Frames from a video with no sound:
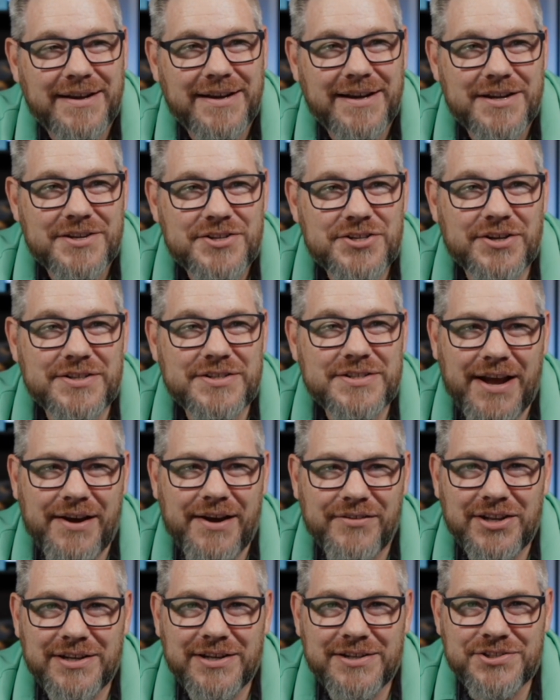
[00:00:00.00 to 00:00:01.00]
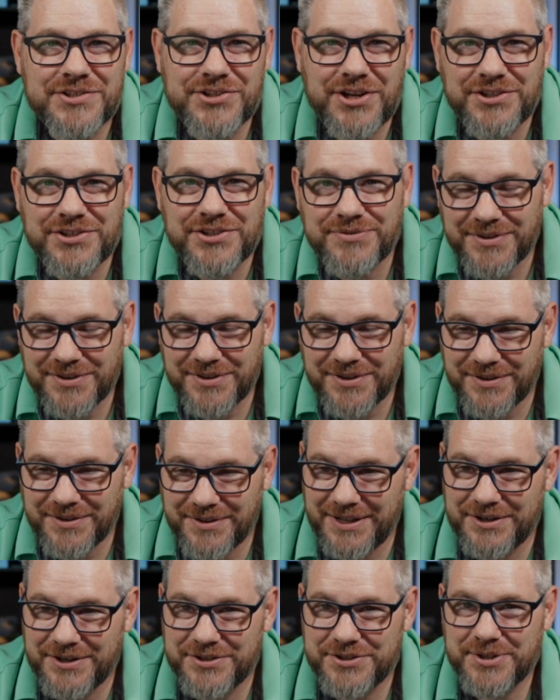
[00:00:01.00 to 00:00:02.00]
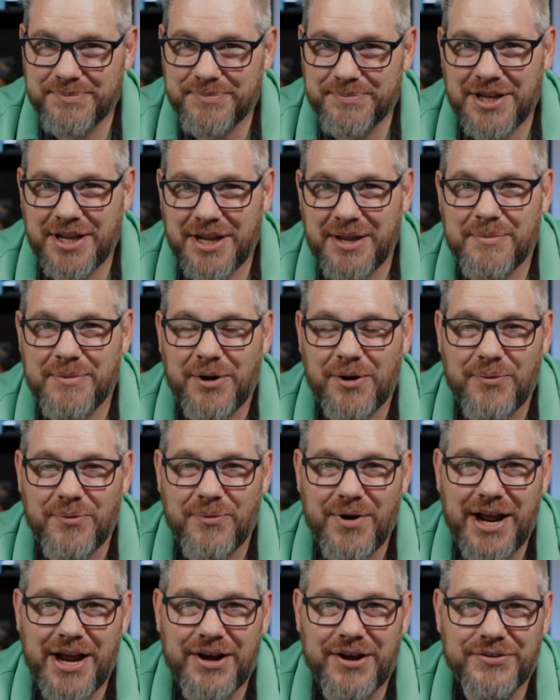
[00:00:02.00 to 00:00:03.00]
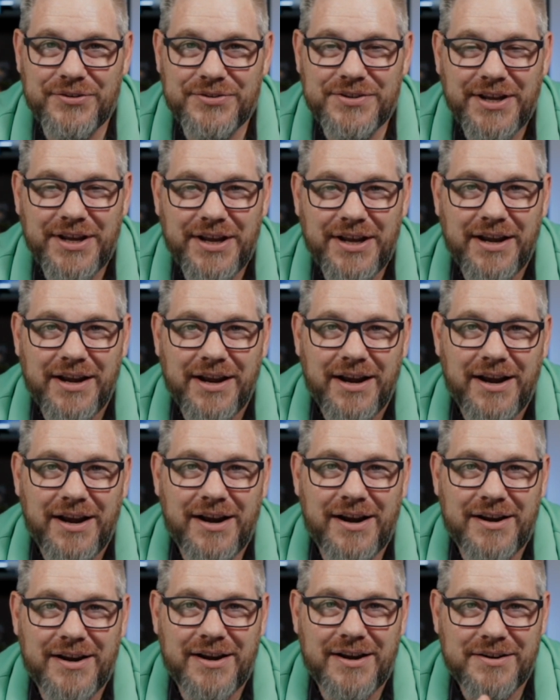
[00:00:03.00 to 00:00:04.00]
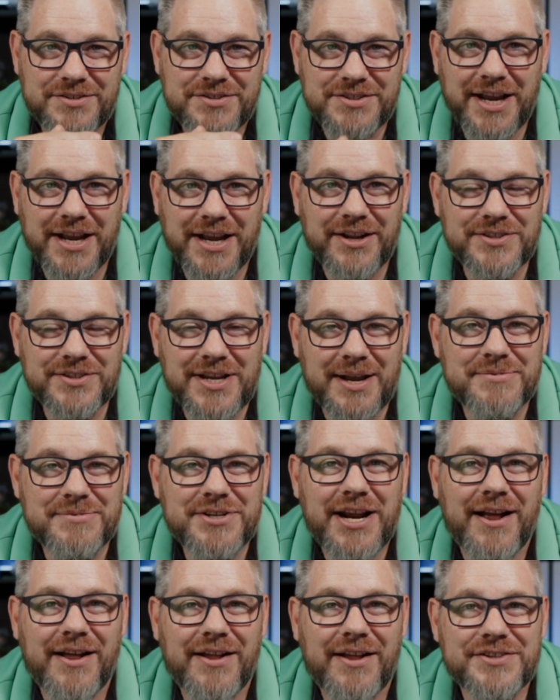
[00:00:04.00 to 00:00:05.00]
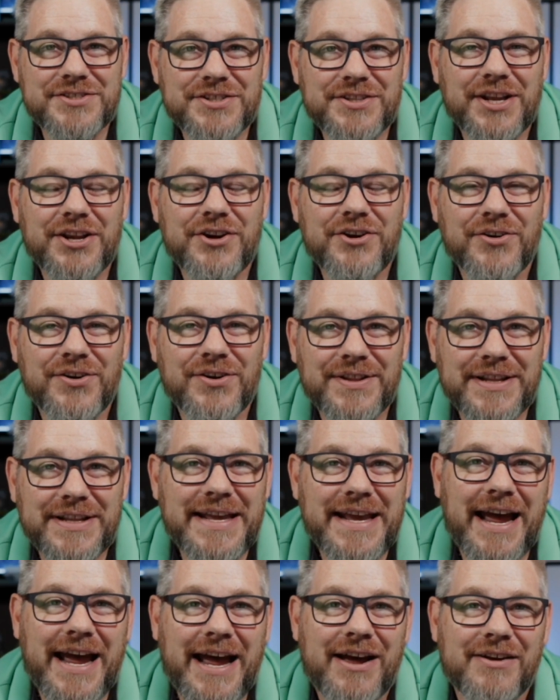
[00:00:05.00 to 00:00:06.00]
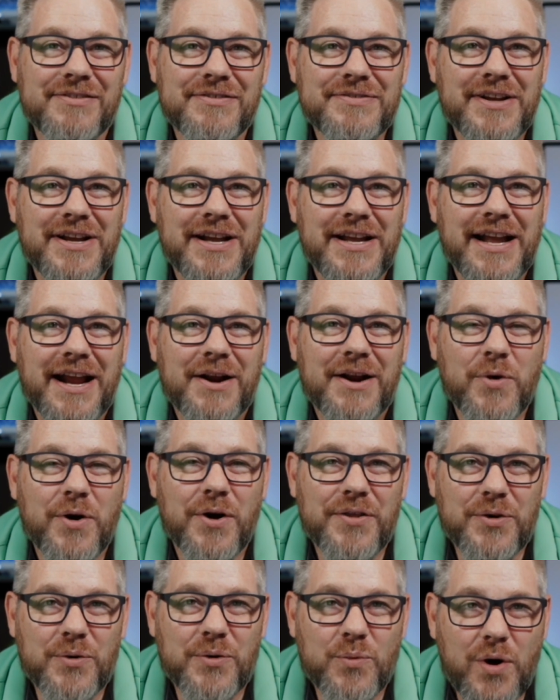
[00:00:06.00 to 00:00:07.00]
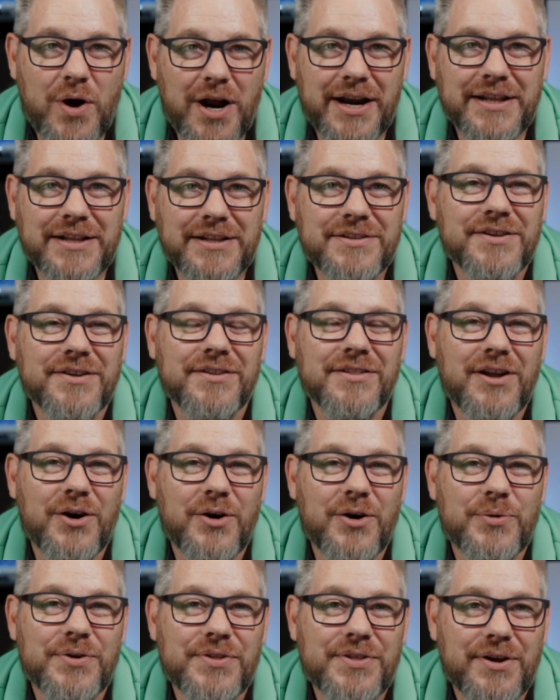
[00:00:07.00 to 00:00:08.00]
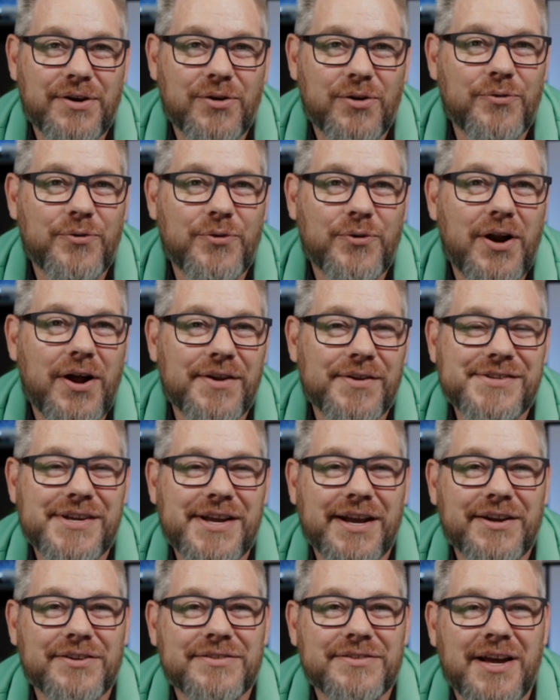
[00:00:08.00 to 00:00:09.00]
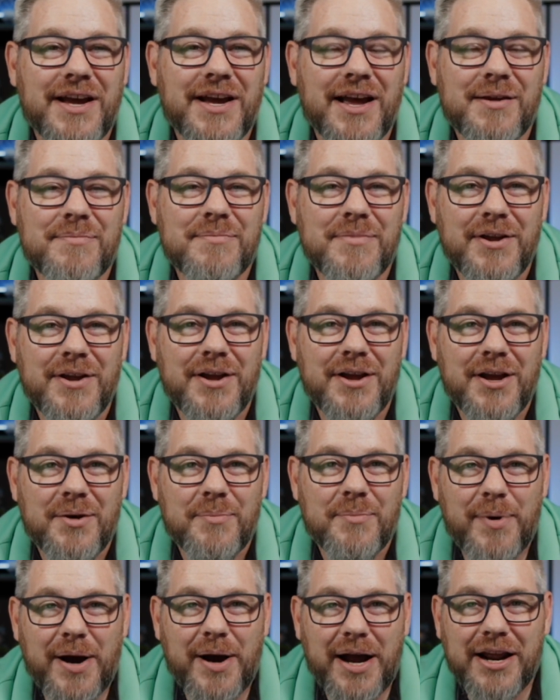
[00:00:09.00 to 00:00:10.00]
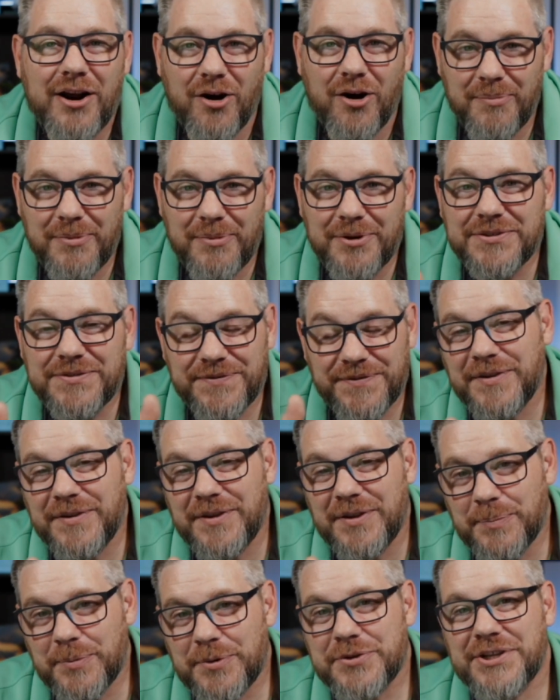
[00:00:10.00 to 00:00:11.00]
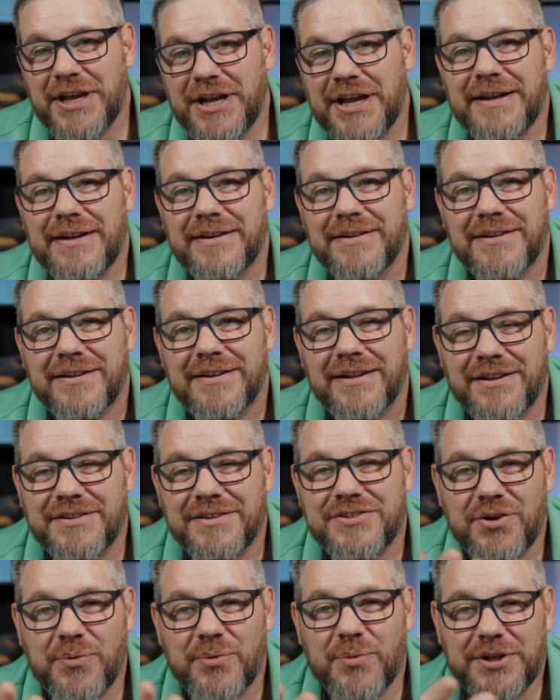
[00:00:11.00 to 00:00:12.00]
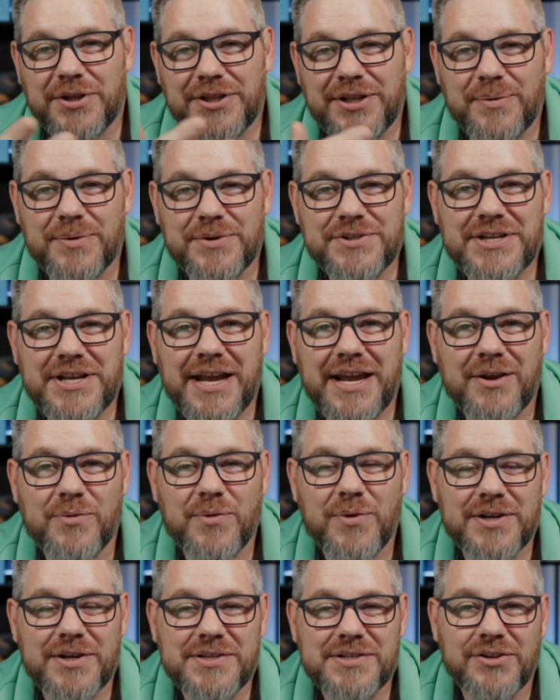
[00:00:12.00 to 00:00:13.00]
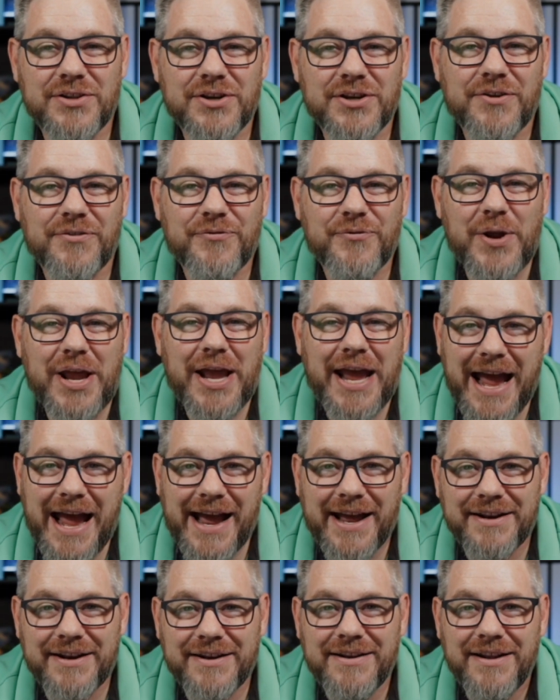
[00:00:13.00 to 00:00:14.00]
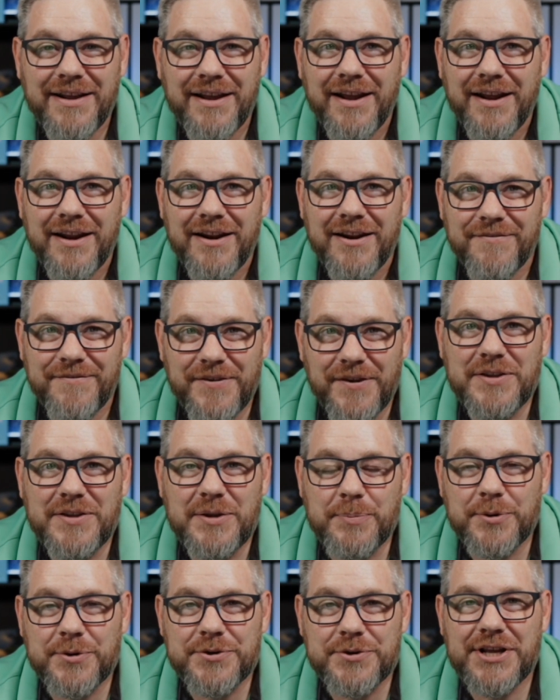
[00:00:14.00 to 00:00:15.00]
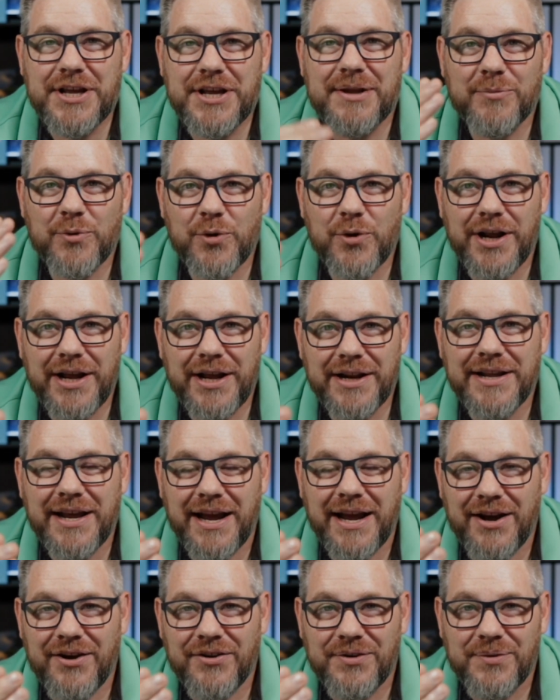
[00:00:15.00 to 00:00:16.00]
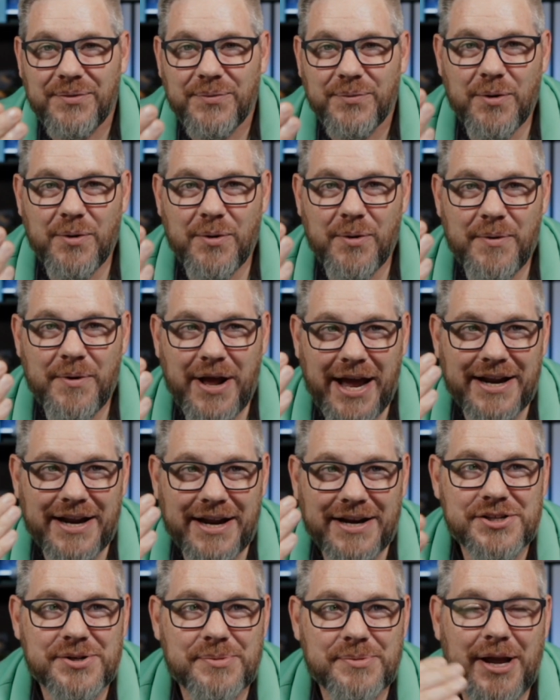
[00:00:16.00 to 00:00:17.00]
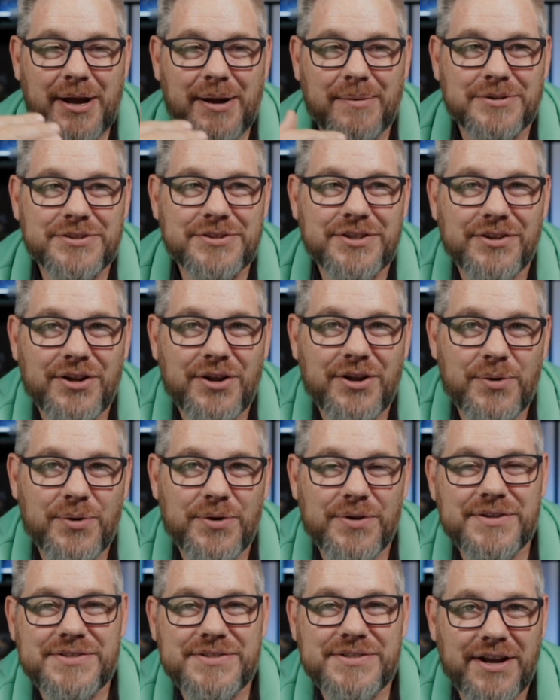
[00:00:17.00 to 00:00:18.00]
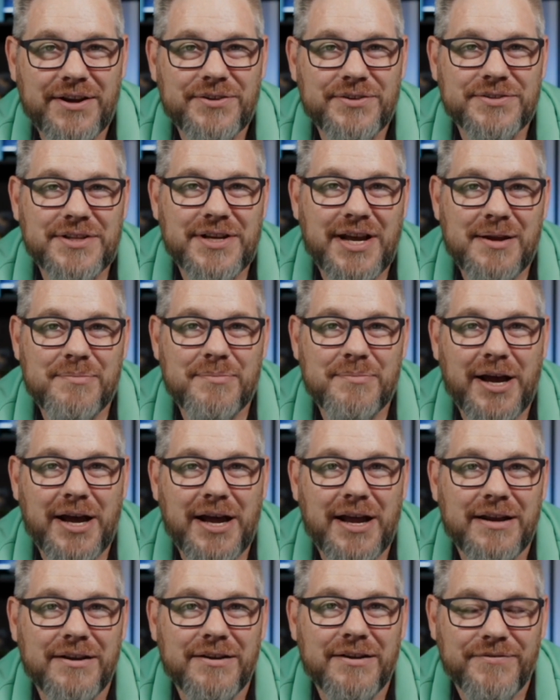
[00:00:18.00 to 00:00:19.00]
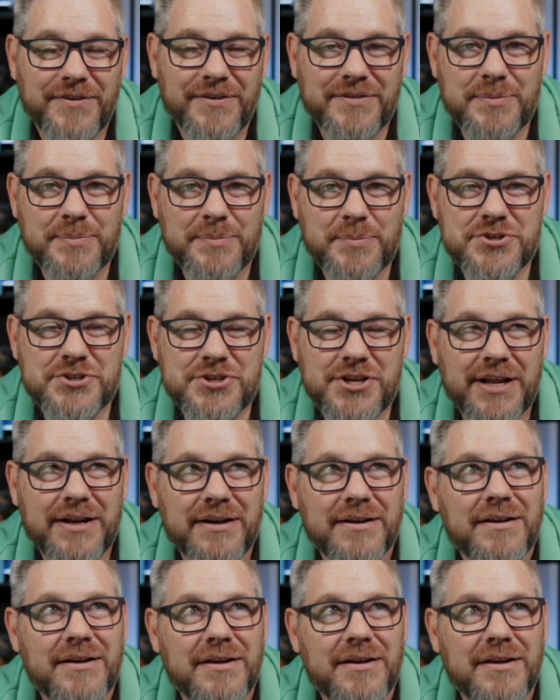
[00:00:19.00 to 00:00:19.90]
So it's having a discussion with the leadership team around a cycle time challenge that they currently have, where they're wanting to lower the overall cycle time by almost 50%. And so what they were saying was, look, if we add 50% more headcount, we will actually be able to lower the cycle time by 50%.